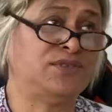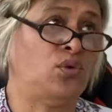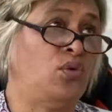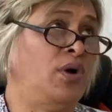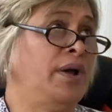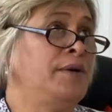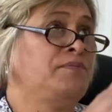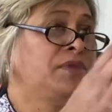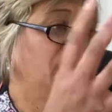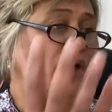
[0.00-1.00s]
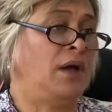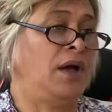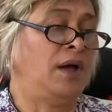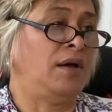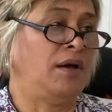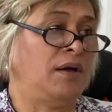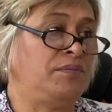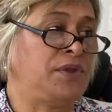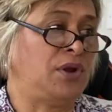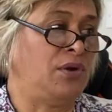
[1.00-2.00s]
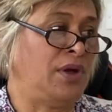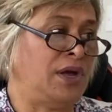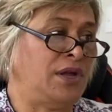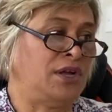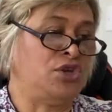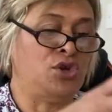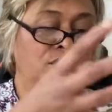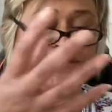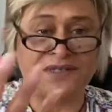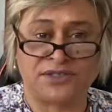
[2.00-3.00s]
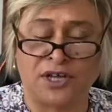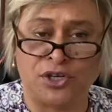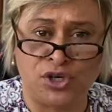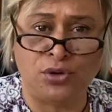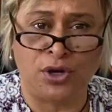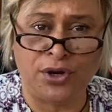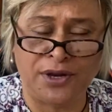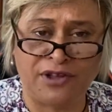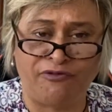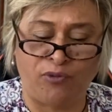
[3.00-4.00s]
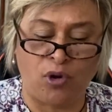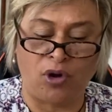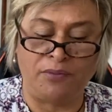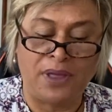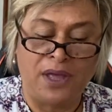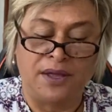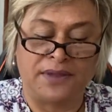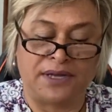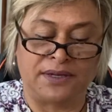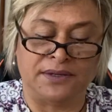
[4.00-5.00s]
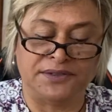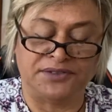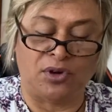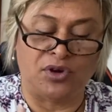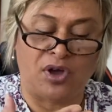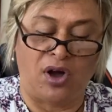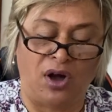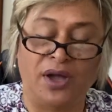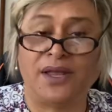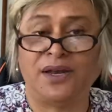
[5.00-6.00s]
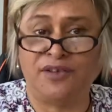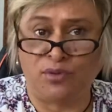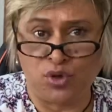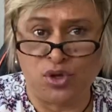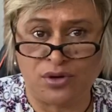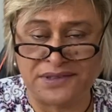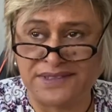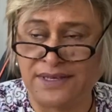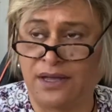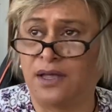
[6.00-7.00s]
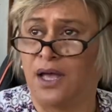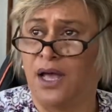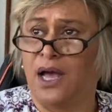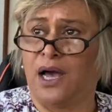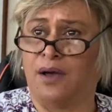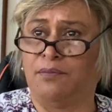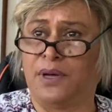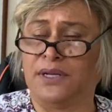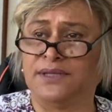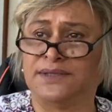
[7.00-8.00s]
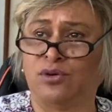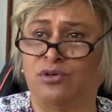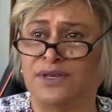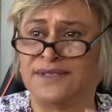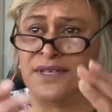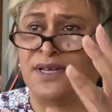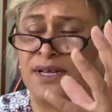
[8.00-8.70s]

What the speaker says: or you know, a new sense, a new learning form that is on a higher level, you could say, but is in